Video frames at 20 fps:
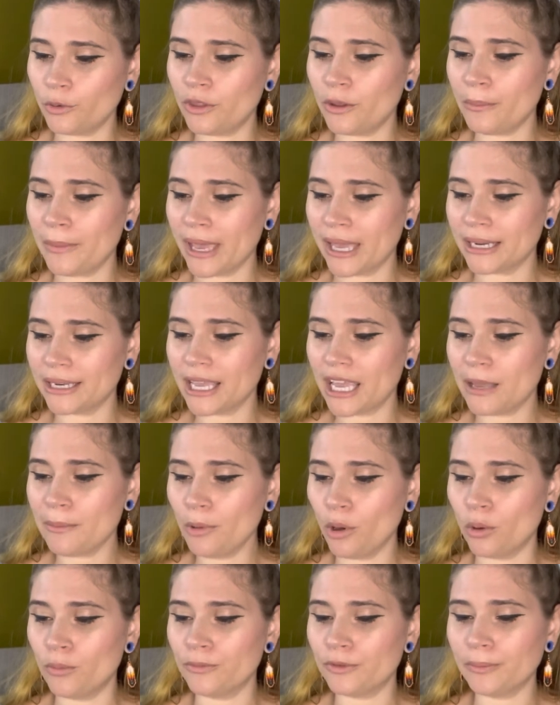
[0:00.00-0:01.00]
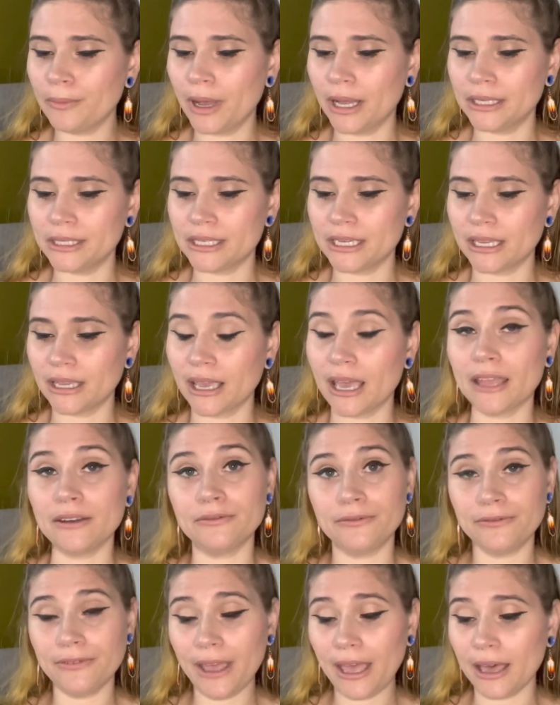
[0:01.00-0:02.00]
the man came home from hunting and
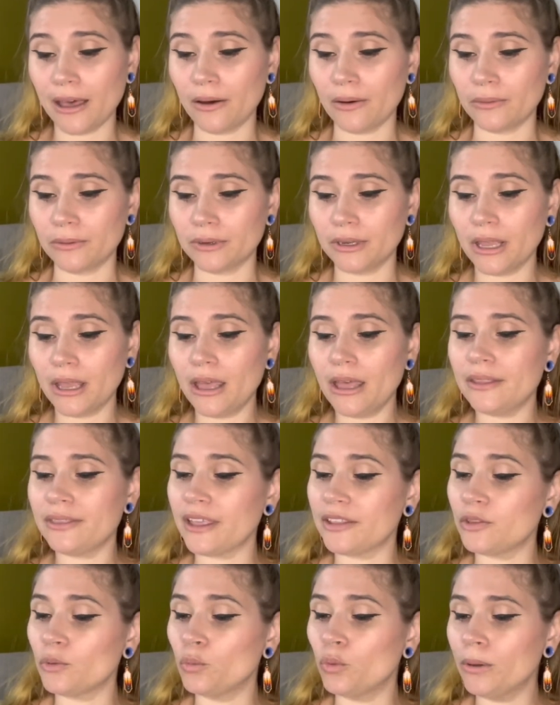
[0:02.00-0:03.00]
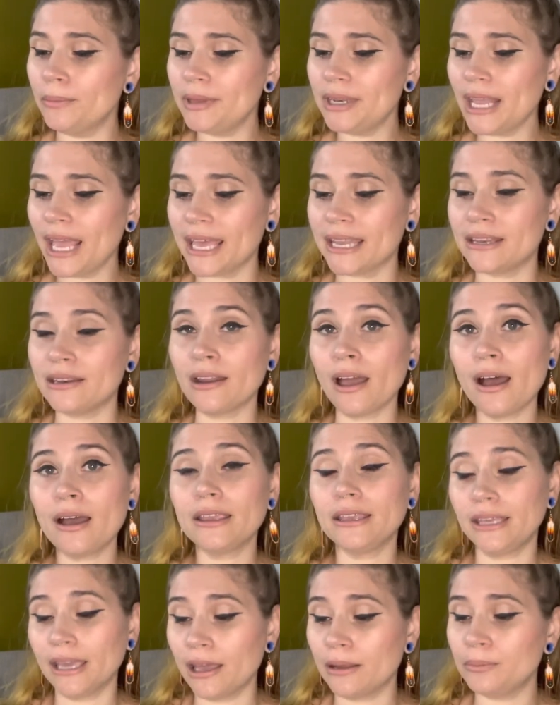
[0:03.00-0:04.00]
found that the woman had not
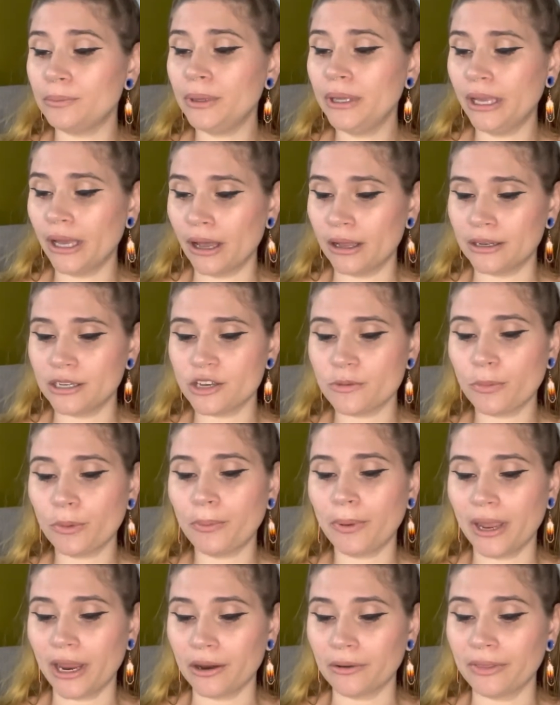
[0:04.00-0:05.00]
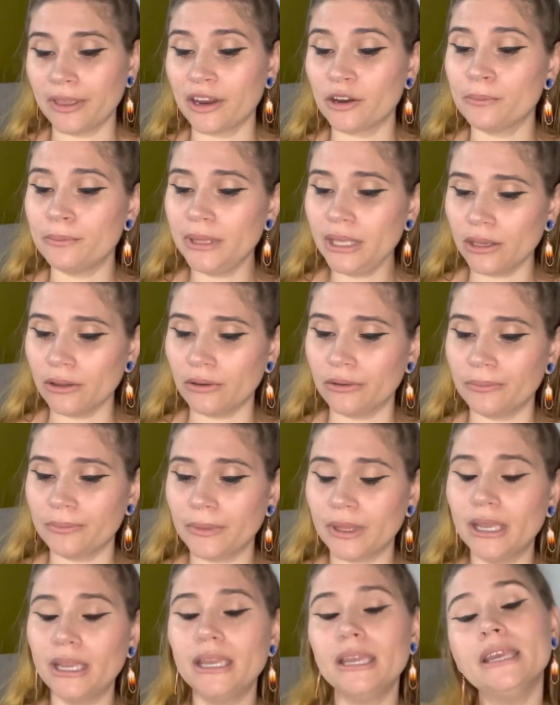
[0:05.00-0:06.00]
yet begun to prepare their meal.
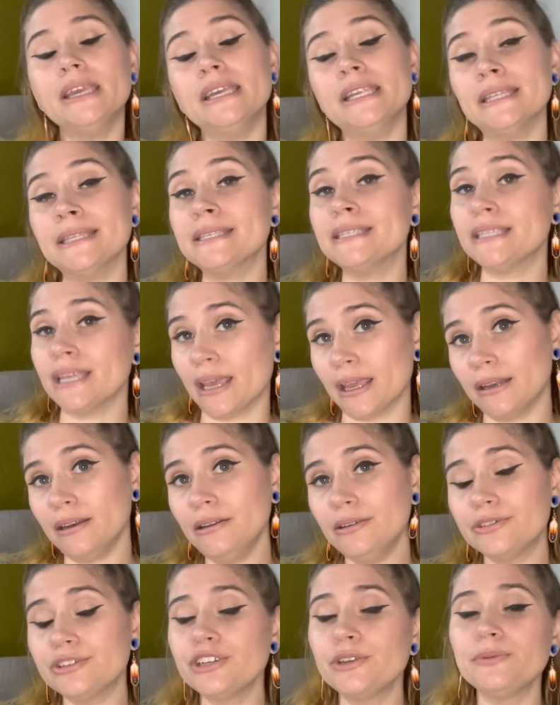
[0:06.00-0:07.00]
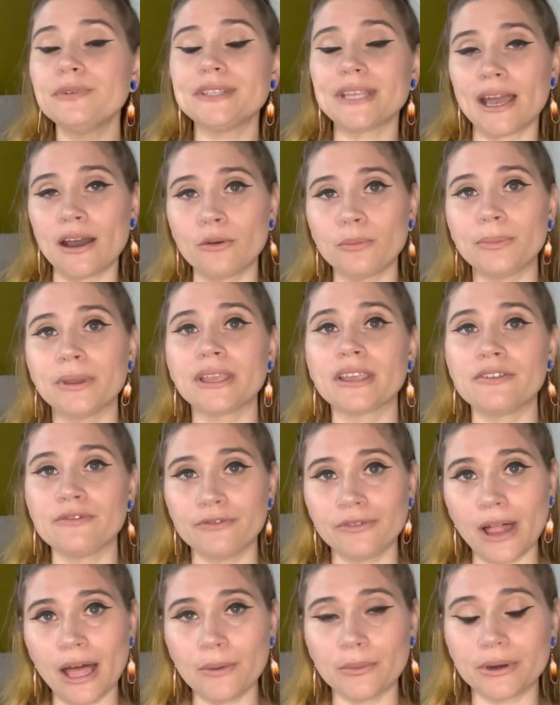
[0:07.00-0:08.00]
Instead, she was out picking
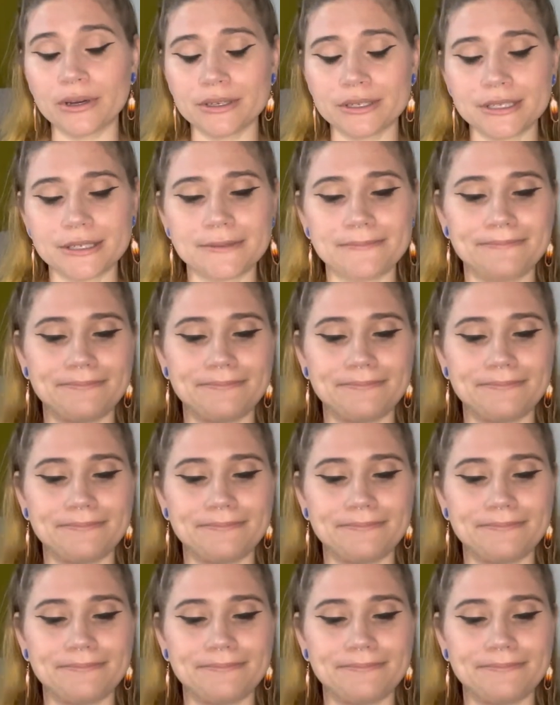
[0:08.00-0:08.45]
flowers.